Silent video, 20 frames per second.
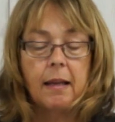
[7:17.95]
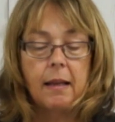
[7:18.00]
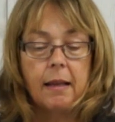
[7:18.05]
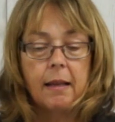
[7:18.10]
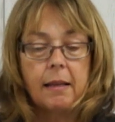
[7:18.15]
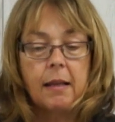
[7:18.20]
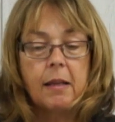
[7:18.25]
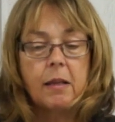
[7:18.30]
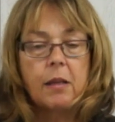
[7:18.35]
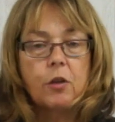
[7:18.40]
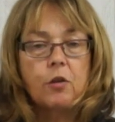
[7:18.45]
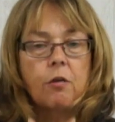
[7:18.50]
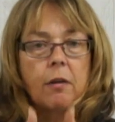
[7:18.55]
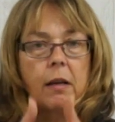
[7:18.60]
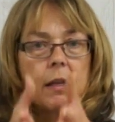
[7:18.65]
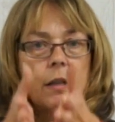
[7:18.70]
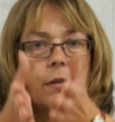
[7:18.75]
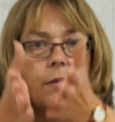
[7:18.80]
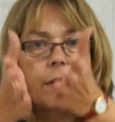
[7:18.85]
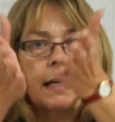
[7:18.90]
that the
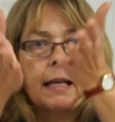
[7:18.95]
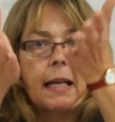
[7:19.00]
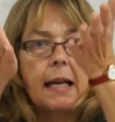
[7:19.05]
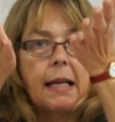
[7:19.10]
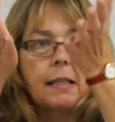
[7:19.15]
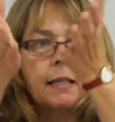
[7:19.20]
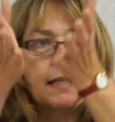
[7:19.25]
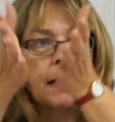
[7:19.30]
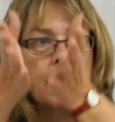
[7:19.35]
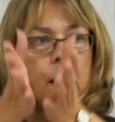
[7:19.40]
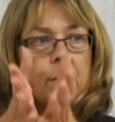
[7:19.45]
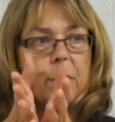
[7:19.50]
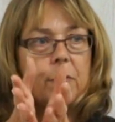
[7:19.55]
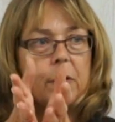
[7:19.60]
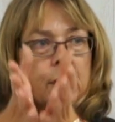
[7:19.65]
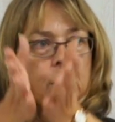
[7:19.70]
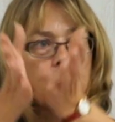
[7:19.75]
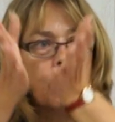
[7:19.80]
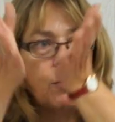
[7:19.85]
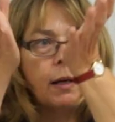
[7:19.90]
trunk of the candelabra is
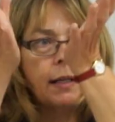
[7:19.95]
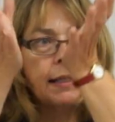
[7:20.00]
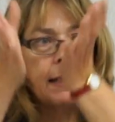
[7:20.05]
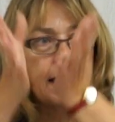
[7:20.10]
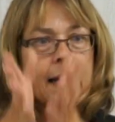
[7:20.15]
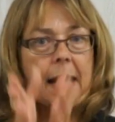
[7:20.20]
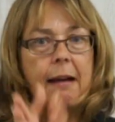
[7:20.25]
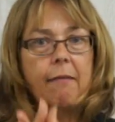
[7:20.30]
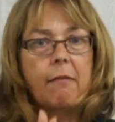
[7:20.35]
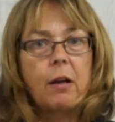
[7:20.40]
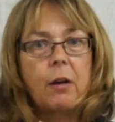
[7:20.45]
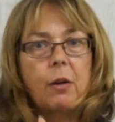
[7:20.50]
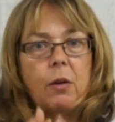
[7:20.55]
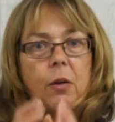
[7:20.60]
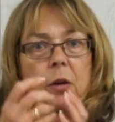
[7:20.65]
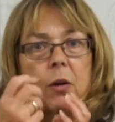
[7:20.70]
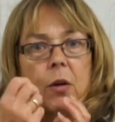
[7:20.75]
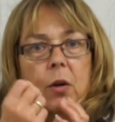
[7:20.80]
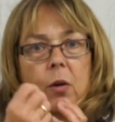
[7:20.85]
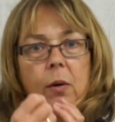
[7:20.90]
quite narrow,
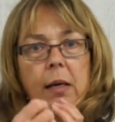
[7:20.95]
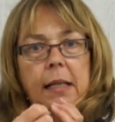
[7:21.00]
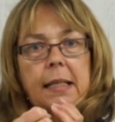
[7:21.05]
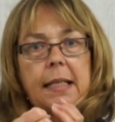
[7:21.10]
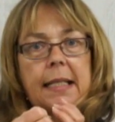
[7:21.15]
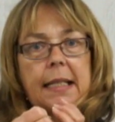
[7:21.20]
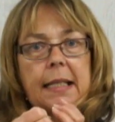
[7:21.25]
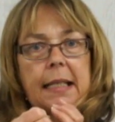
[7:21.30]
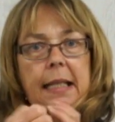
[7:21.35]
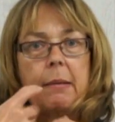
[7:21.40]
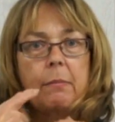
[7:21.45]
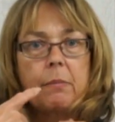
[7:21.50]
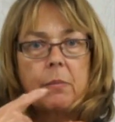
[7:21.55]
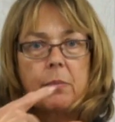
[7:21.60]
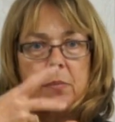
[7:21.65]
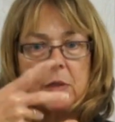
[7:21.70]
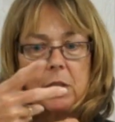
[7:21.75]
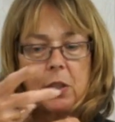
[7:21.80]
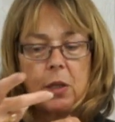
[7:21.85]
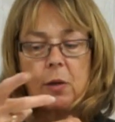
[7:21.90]
quite slim,
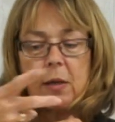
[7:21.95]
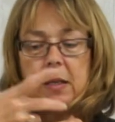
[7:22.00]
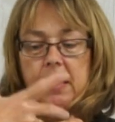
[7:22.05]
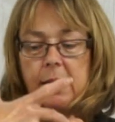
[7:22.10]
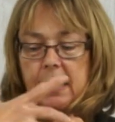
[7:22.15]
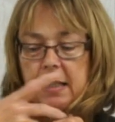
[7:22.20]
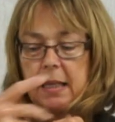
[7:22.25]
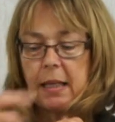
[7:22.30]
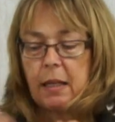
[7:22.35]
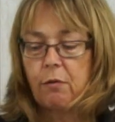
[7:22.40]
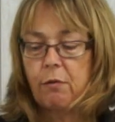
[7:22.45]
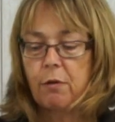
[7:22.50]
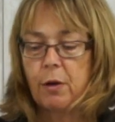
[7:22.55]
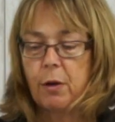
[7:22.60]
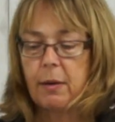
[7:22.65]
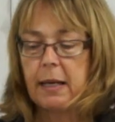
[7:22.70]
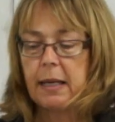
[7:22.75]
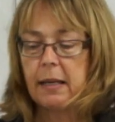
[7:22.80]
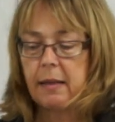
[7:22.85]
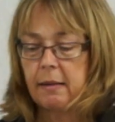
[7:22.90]
so you can see through
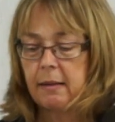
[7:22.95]
it.